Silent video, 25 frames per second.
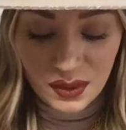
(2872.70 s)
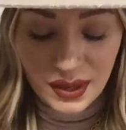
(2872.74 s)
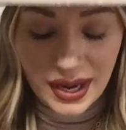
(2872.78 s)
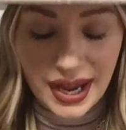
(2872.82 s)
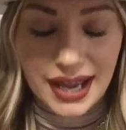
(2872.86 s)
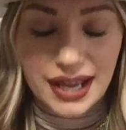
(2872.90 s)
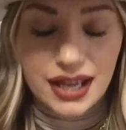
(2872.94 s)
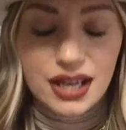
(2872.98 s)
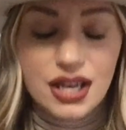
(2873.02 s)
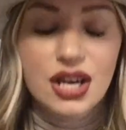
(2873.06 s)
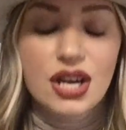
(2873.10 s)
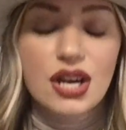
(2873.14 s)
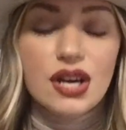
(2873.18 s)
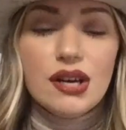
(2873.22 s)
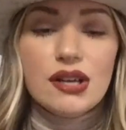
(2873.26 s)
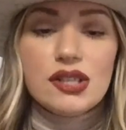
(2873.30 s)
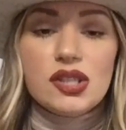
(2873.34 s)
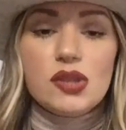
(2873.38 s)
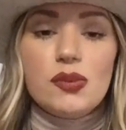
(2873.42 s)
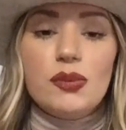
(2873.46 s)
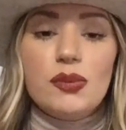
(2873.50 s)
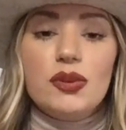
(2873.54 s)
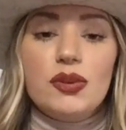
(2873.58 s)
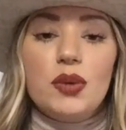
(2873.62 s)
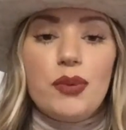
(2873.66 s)
Okay,
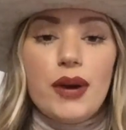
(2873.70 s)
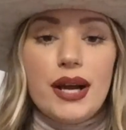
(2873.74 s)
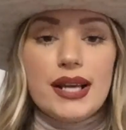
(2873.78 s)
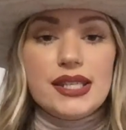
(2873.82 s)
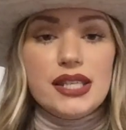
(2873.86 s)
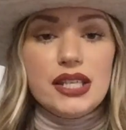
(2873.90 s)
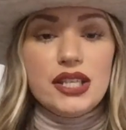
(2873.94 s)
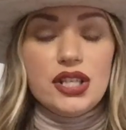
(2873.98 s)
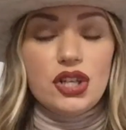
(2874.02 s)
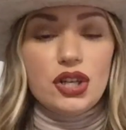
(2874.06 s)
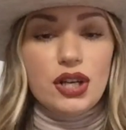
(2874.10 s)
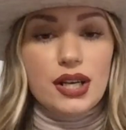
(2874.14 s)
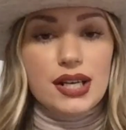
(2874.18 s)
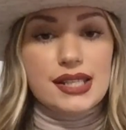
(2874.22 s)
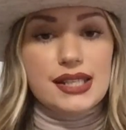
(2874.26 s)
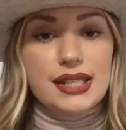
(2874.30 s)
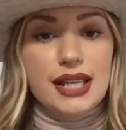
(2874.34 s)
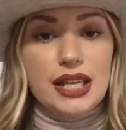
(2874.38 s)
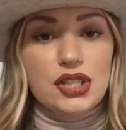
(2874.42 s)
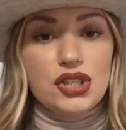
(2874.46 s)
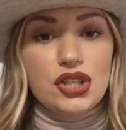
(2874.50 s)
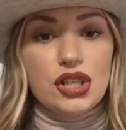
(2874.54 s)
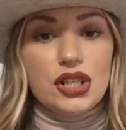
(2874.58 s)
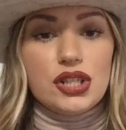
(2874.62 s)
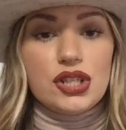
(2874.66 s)
so when you're pricing your
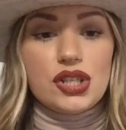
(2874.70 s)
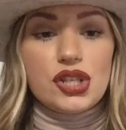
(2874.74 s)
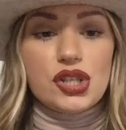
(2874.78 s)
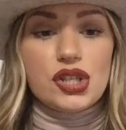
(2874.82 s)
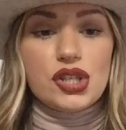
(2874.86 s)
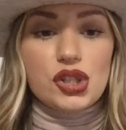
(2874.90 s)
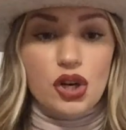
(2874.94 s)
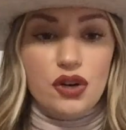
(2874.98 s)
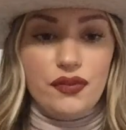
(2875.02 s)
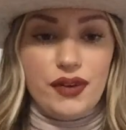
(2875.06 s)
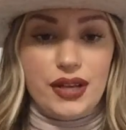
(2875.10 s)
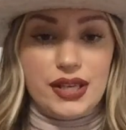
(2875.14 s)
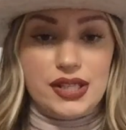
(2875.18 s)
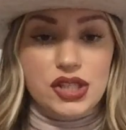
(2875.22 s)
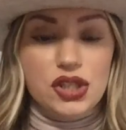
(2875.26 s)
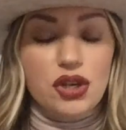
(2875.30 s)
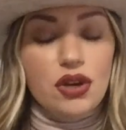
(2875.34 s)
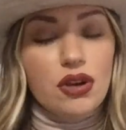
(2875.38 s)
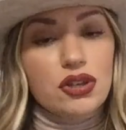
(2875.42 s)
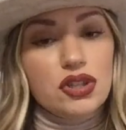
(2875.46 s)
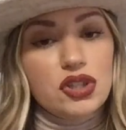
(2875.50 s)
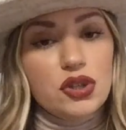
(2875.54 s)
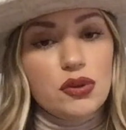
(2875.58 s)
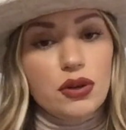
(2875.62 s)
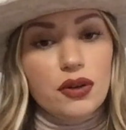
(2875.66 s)
extension service,
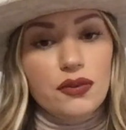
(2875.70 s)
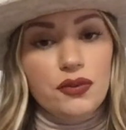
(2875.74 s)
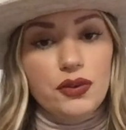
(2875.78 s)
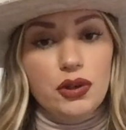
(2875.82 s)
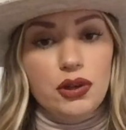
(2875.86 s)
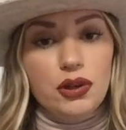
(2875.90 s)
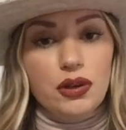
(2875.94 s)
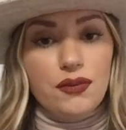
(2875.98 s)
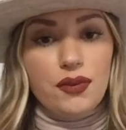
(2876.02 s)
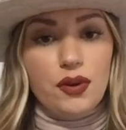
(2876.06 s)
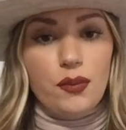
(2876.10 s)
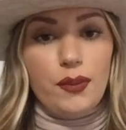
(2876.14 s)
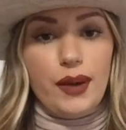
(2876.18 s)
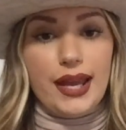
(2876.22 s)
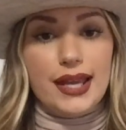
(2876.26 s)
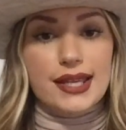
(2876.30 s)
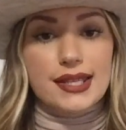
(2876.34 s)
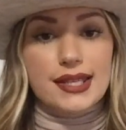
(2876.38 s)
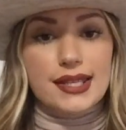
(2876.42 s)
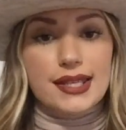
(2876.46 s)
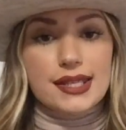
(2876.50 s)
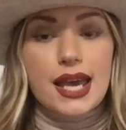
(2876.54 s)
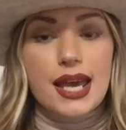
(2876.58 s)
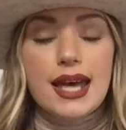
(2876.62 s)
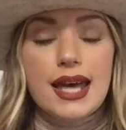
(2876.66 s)
you can do it a few different
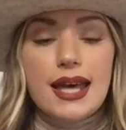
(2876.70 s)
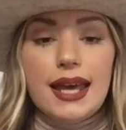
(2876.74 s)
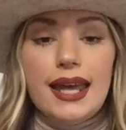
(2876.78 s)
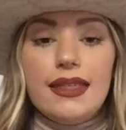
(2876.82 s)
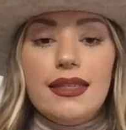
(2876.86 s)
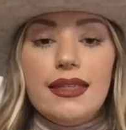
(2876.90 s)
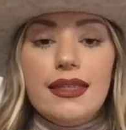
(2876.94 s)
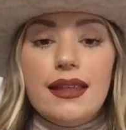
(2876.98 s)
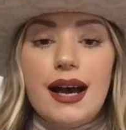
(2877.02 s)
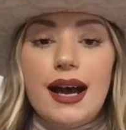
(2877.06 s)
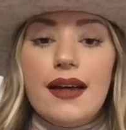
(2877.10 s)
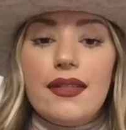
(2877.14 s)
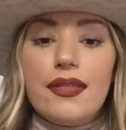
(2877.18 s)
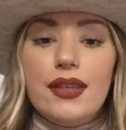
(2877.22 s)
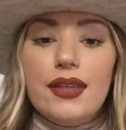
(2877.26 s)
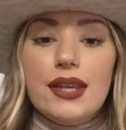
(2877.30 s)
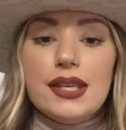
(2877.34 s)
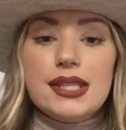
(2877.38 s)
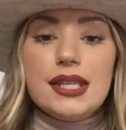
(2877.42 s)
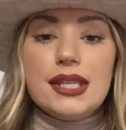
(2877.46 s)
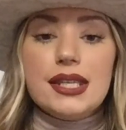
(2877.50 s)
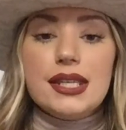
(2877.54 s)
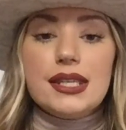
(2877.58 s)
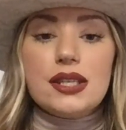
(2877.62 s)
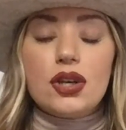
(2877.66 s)
ways. And
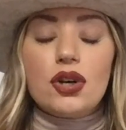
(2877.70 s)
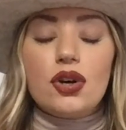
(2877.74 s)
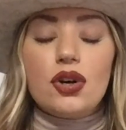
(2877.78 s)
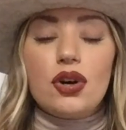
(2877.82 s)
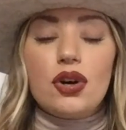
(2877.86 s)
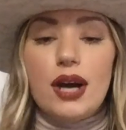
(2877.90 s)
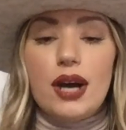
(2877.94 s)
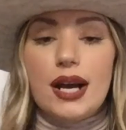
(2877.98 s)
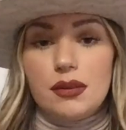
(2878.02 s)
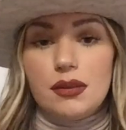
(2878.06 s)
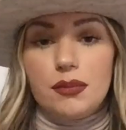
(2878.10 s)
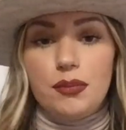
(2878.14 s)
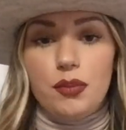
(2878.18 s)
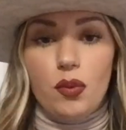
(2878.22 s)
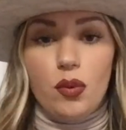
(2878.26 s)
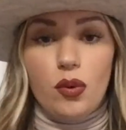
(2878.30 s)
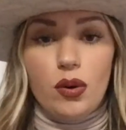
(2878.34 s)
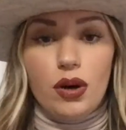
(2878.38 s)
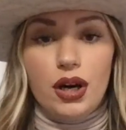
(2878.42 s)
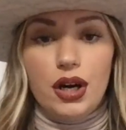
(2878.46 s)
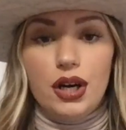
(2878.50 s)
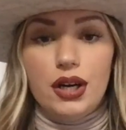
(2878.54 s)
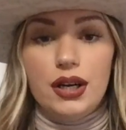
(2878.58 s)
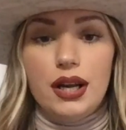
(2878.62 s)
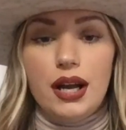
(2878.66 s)
this is across the
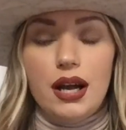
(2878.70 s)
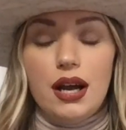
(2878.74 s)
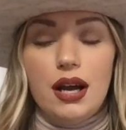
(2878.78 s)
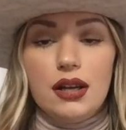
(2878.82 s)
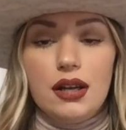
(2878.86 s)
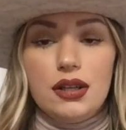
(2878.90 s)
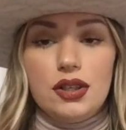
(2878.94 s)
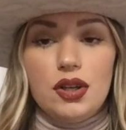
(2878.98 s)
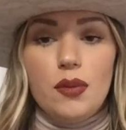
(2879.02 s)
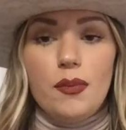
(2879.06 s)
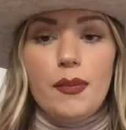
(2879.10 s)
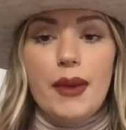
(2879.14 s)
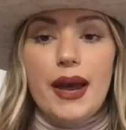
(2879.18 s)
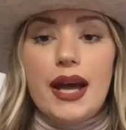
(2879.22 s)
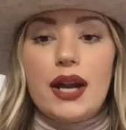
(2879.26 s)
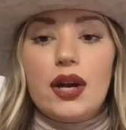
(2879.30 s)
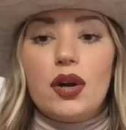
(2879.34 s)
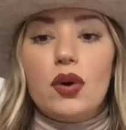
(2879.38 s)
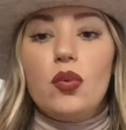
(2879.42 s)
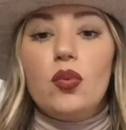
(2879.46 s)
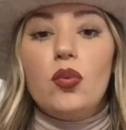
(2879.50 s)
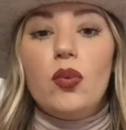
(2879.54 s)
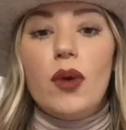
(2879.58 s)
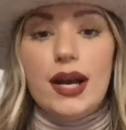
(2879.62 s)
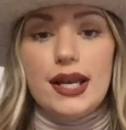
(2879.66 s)
board, no
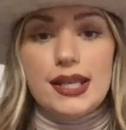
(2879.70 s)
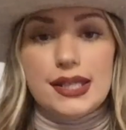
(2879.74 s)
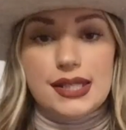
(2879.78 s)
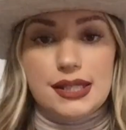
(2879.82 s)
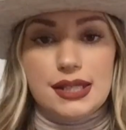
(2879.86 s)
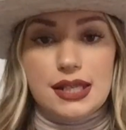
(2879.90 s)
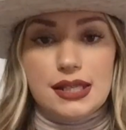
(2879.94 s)
matter what